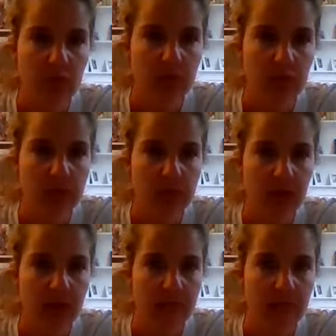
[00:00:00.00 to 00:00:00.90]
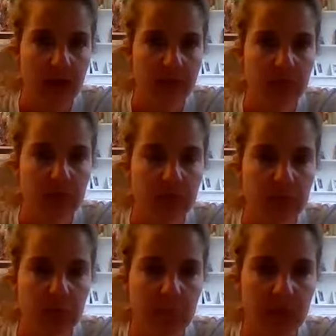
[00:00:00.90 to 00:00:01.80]
fold over the left thigh. It should
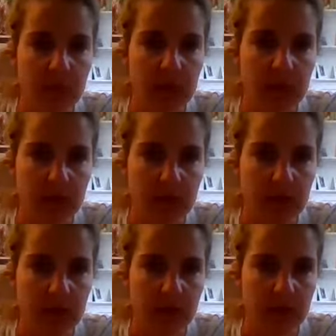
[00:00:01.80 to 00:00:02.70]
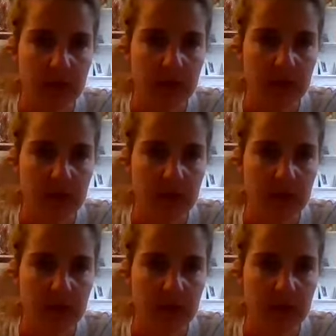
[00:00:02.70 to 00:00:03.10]
feel pretty good here.